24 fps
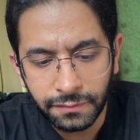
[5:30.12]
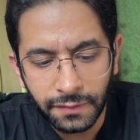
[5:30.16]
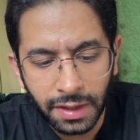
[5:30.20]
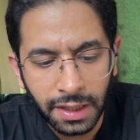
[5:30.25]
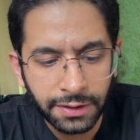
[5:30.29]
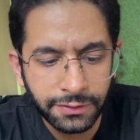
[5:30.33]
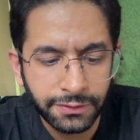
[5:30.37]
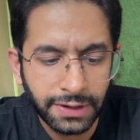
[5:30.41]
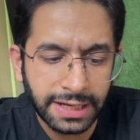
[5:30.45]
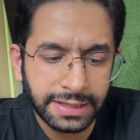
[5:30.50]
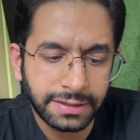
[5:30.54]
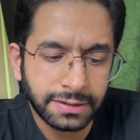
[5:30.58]

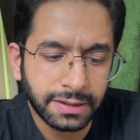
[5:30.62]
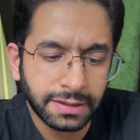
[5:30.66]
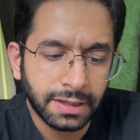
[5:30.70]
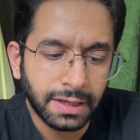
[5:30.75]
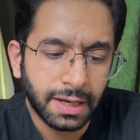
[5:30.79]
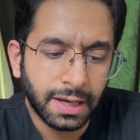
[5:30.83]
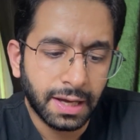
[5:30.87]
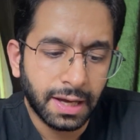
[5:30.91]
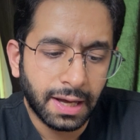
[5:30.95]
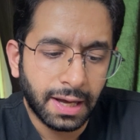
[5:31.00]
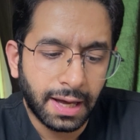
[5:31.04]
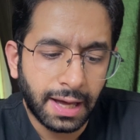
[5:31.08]
right?
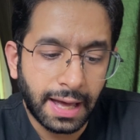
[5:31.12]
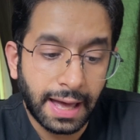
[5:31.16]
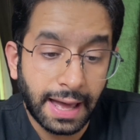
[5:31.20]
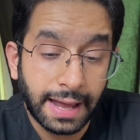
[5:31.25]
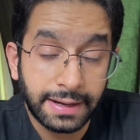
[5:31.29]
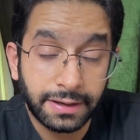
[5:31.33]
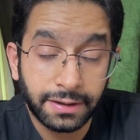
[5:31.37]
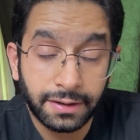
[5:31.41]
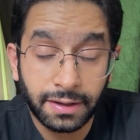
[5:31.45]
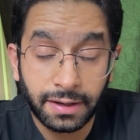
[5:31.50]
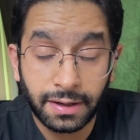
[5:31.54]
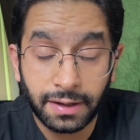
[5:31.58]

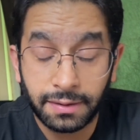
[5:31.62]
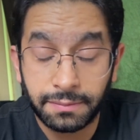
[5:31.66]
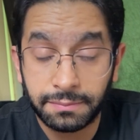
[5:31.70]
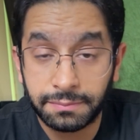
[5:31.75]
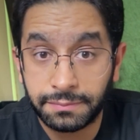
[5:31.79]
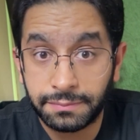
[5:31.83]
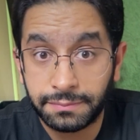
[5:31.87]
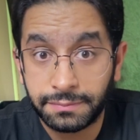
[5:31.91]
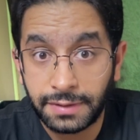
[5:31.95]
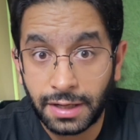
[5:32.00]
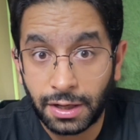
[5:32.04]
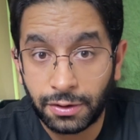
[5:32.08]
And
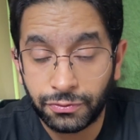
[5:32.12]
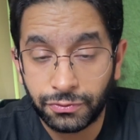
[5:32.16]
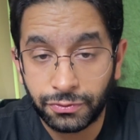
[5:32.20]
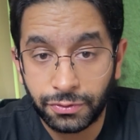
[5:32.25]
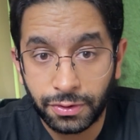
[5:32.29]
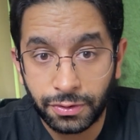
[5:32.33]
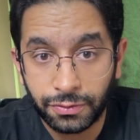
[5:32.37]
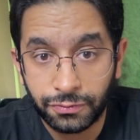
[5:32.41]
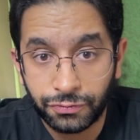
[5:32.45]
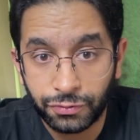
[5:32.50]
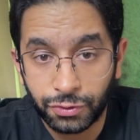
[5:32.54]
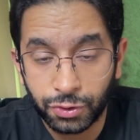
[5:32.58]
now
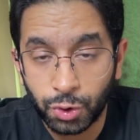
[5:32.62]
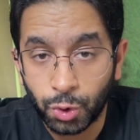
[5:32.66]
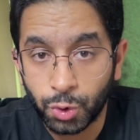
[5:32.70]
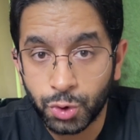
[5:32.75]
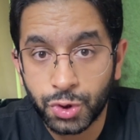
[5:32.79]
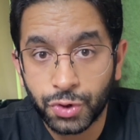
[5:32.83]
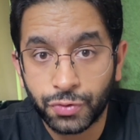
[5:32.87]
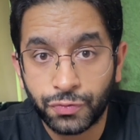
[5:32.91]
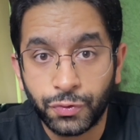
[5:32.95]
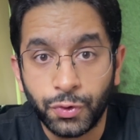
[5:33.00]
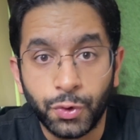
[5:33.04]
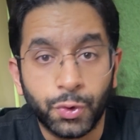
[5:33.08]
for
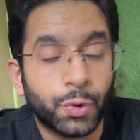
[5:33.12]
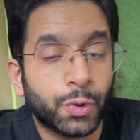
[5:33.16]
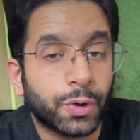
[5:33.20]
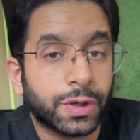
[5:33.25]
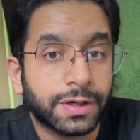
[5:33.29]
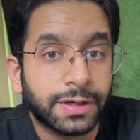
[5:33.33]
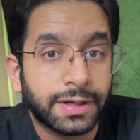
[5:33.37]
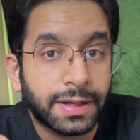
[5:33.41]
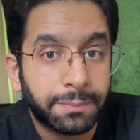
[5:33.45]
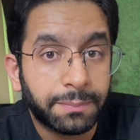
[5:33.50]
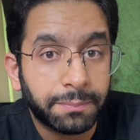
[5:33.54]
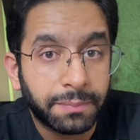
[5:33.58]
those of you who
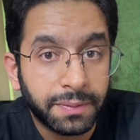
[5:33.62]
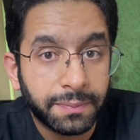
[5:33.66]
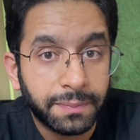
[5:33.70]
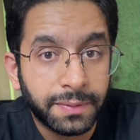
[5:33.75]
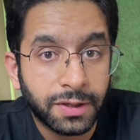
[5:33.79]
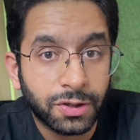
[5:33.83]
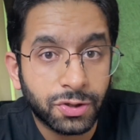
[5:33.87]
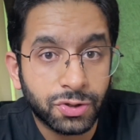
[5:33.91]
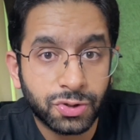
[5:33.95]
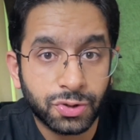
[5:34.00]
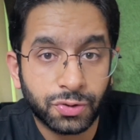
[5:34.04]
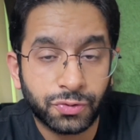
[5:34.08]
are in
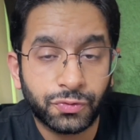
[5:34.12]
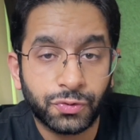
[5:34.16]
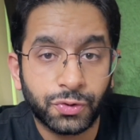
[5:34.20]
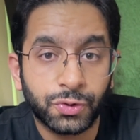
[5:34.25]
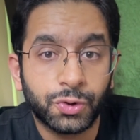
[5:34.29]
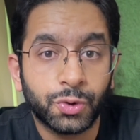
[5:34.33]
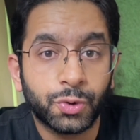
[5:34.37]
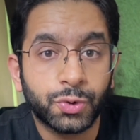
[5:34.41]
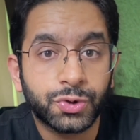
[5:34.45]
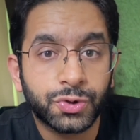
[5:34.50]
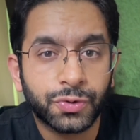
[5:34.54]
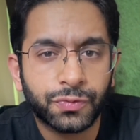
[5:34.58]
MBBS, or for
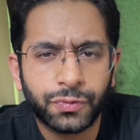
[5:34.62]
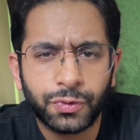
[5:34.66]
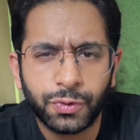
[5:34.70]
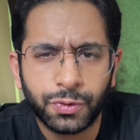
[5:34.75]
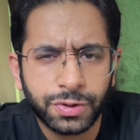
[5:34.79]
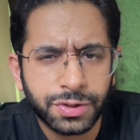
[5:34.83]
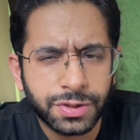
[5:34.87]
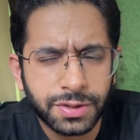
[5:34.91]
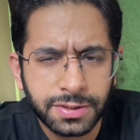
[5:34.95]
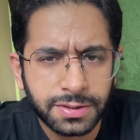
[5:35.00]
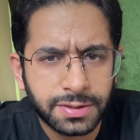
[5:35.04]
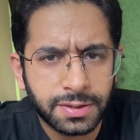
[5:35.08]
those of you who
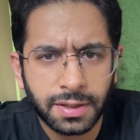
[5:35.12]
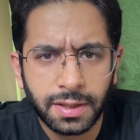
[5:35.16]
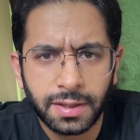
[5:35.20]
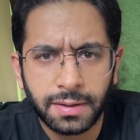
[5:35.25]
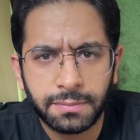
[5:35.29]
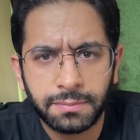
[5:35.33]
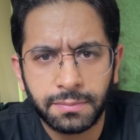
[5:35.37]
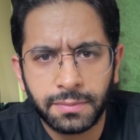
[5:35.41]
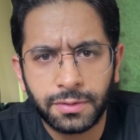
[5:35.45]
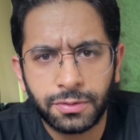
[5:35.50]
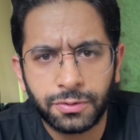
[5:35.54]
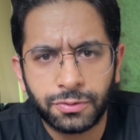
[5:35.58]
are just
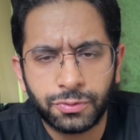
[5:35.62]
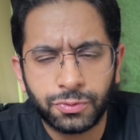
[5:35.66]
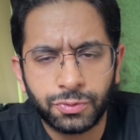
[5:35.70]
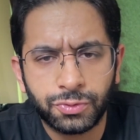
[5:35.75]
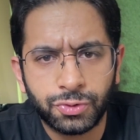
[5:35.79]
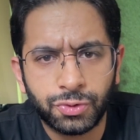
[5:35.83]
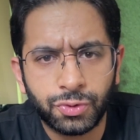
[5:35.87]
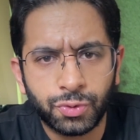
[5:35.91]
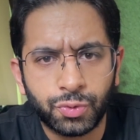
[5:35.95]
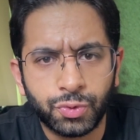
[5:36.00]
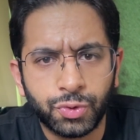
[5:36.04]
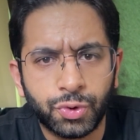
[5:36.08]

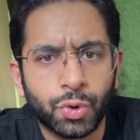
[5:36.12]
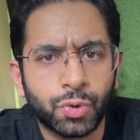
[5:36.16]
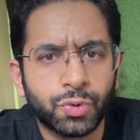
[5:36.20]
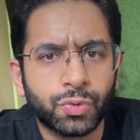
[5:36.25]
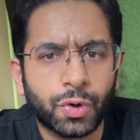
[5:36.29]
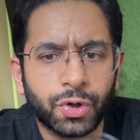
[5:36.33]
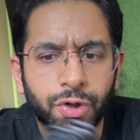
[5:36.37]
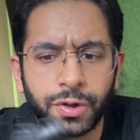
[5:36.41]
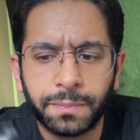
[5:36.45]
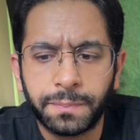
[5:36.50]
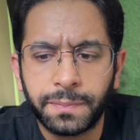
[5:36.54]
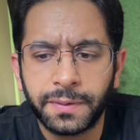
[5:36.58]
who don't
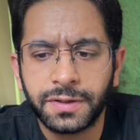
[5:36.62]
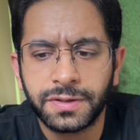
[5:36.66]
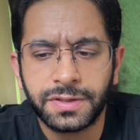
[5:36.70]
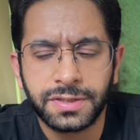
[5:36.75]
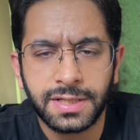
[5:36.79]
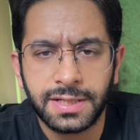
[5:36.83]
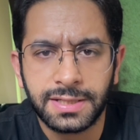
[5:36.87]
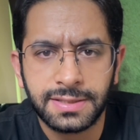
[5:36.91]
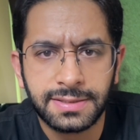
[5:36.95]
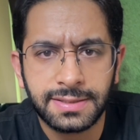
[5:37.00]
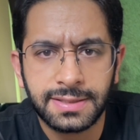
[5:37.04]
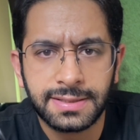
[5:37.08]
want to
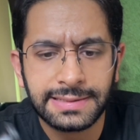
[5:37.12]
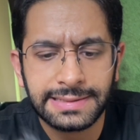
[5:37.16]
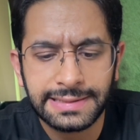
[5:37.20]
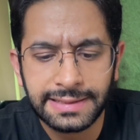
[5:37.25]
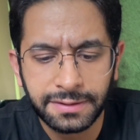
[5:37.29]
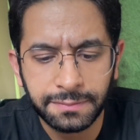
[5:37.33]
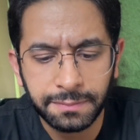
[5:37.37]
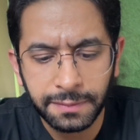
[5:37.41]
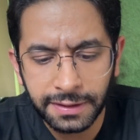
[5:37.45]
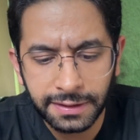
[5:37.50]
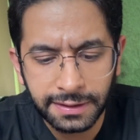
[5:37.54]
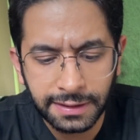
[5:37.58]
purchase this,
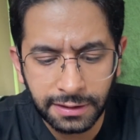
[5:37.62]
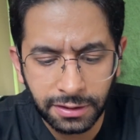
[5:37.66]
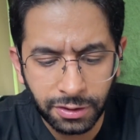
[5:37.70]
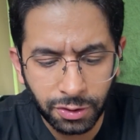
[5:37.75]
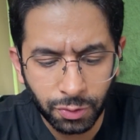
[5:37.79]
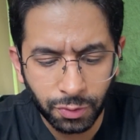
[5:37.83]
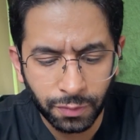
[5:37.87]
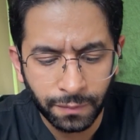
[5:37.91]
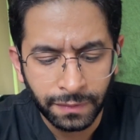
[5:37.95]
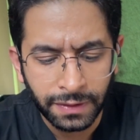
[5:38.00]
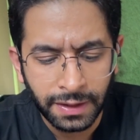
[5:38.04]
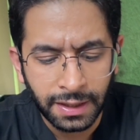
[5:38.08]
let me tell
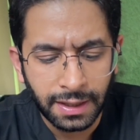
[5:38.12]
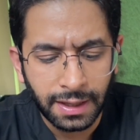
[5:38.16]
you,